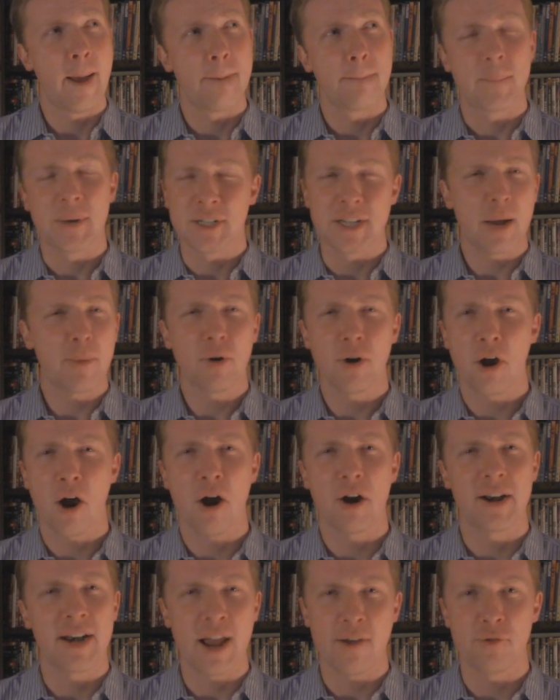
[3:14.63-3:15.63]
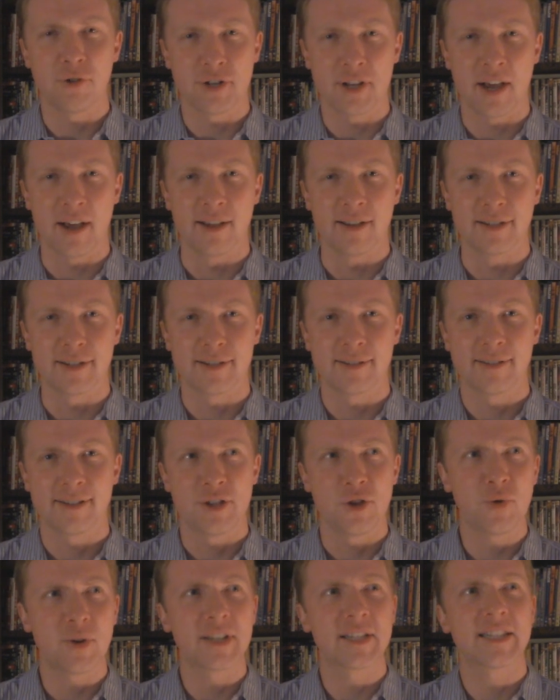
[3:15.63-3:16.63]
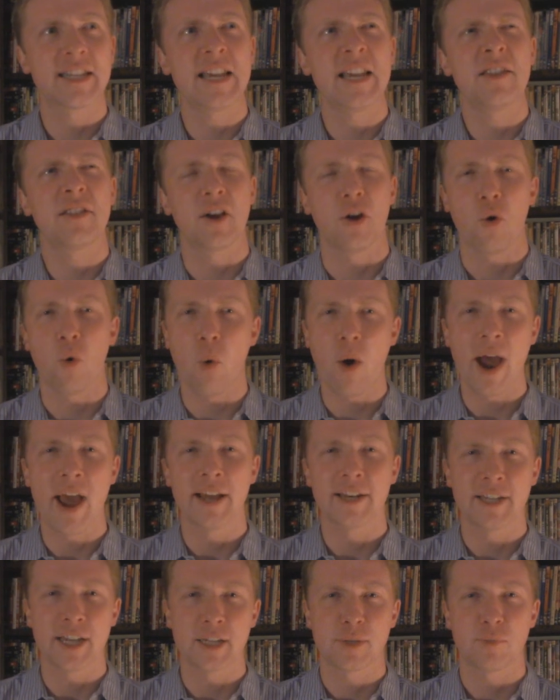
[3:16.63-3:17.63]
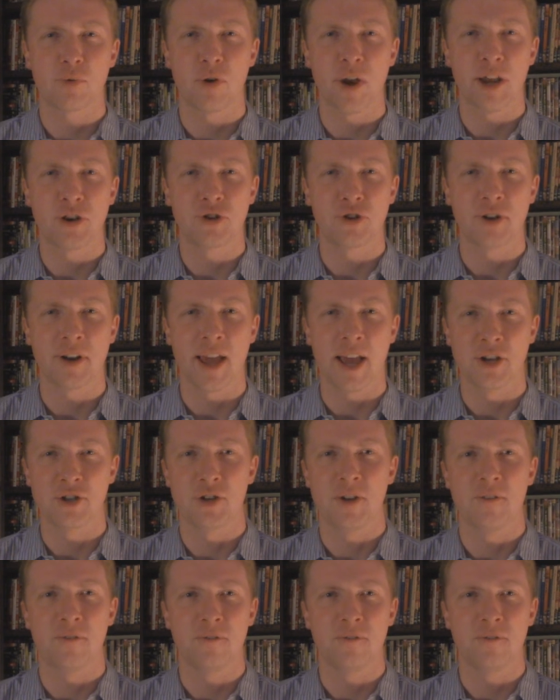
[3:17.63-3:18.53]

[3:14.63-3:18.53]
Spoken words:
But Deborah Kerr never does. You can see the quiet desperation as she